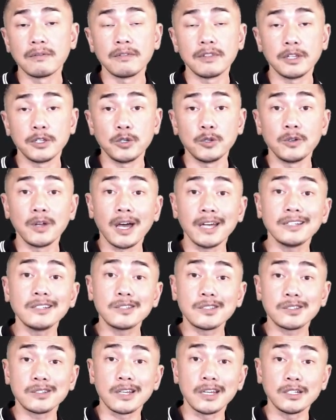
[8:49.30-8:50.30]
the United
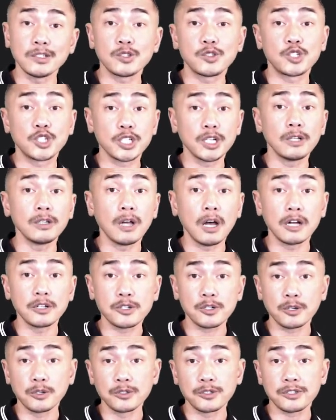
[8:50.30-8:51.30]
States
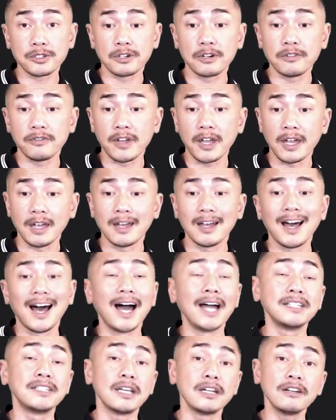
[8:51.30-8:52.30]
Geological Survey
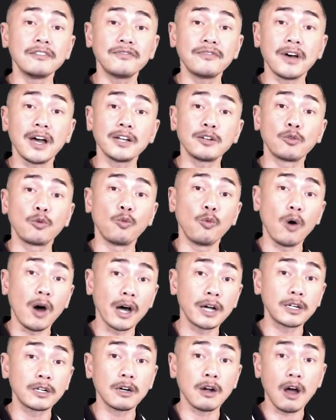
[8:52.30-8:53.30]
identified
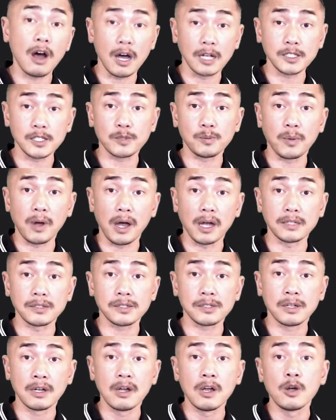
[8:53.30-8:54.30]
water
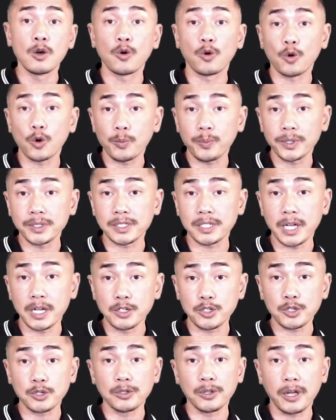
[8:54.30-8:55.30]
hotspots, or
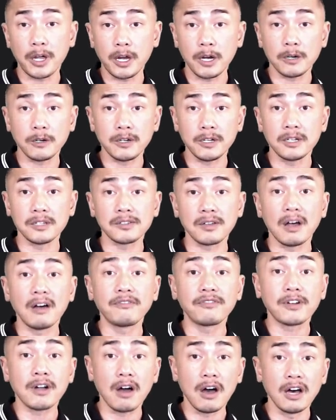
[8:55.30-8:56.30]
potential areas
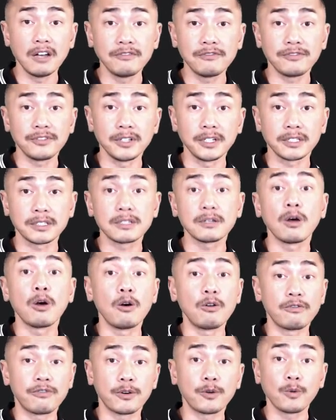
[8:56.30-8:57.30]
of conflict
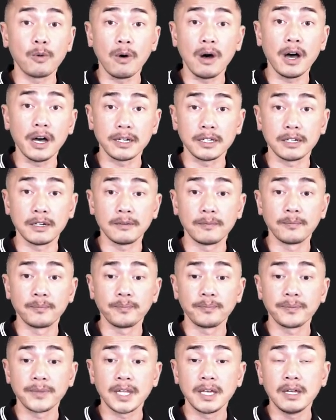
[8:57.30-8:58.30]
over water.
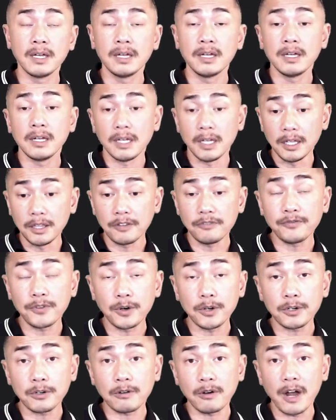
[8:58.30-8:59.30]
In the
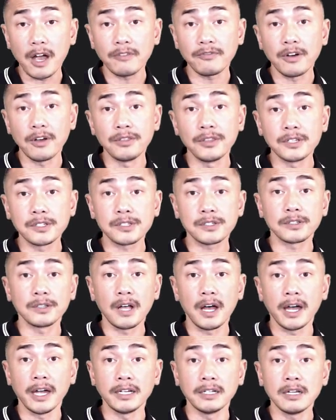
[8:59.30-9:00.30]
photograph on this
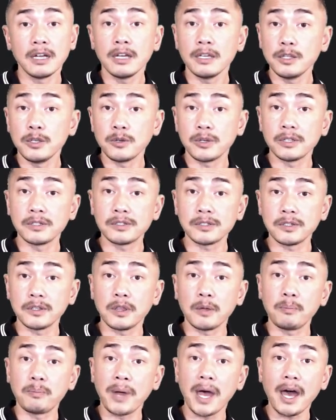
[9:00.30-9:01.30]
slide, you can see
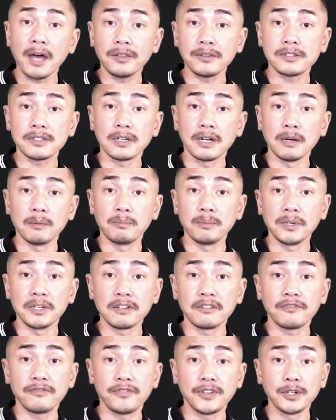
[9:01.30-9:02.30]
the bathtub
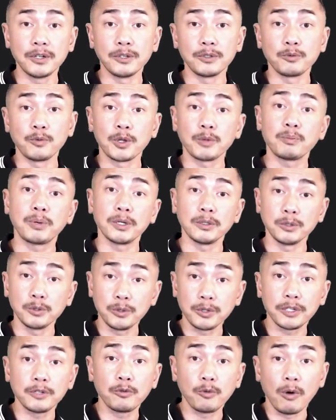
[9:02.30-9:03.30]
being filled with
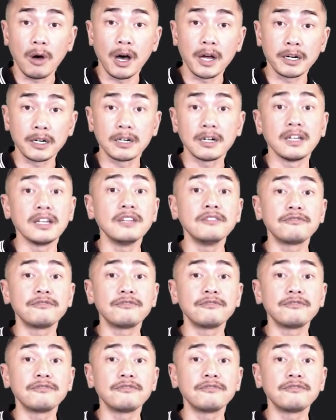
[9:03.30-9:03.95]
polluted water in